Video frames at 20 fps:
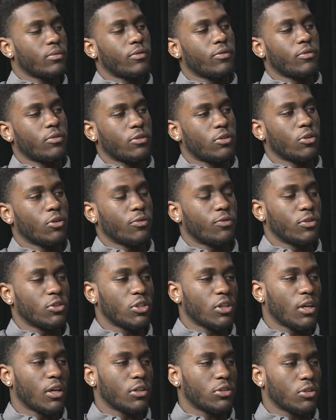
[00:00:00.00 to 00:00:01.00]
So for
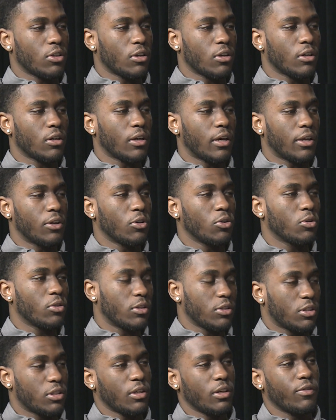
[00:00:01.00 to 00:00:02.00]
Josh, I know
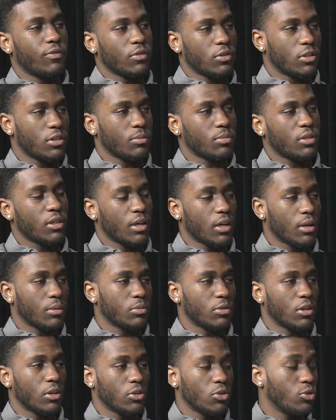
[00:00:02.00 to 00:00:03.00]
even sometimes
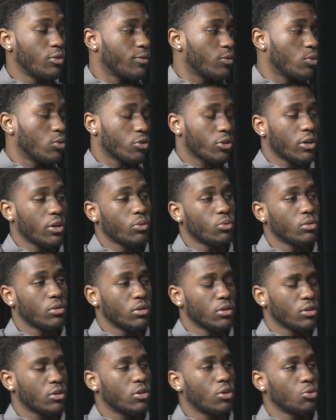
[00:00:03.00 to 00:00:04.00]
that you even work out
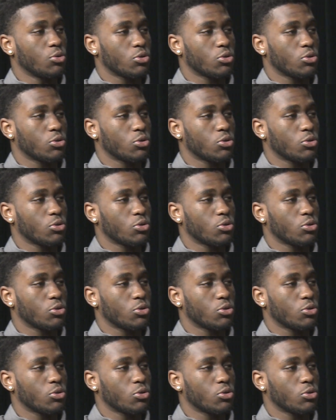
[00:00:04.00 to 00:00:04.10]
with Coach